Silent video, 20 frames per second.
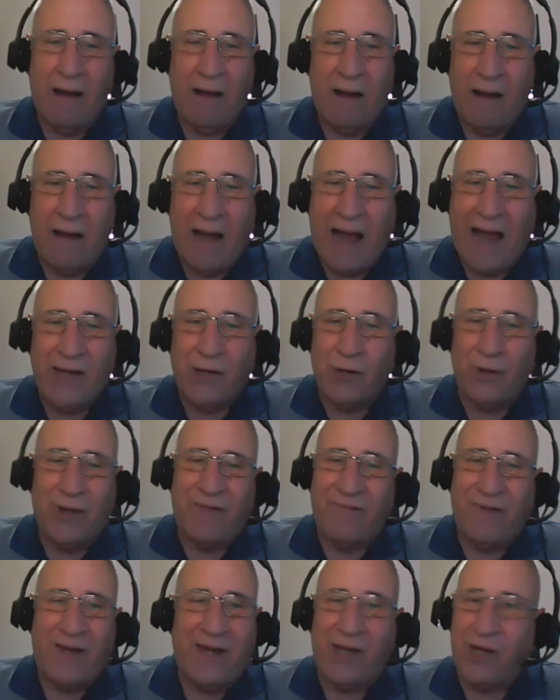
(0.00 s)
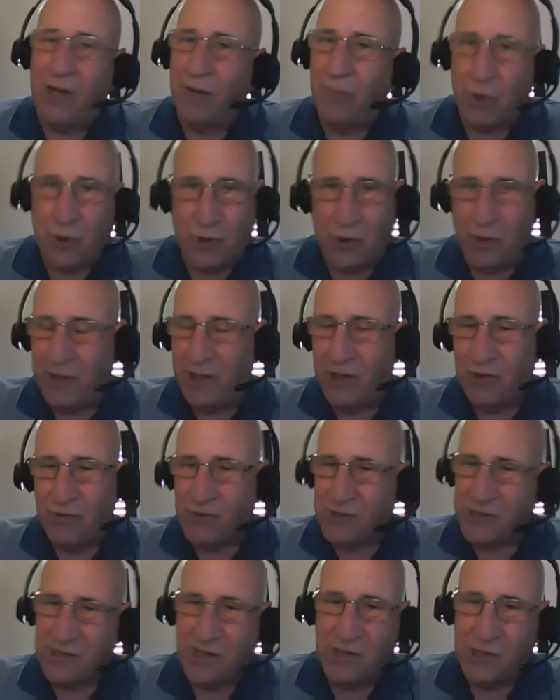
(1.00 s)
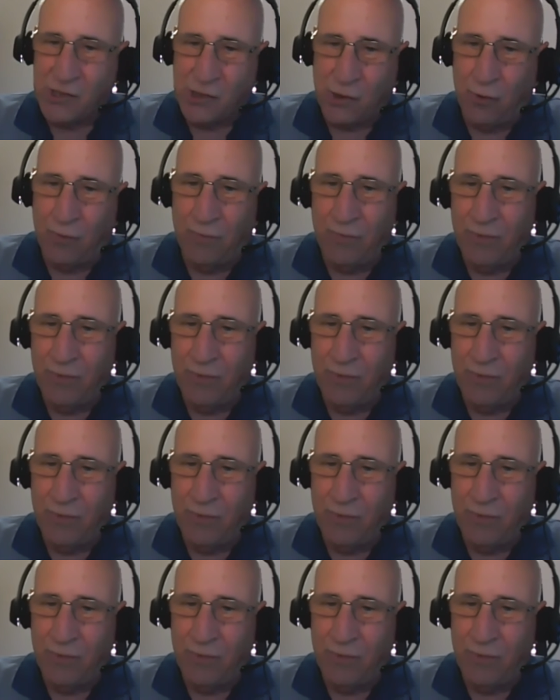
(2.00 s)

I don't have any commercial interest in Zoom.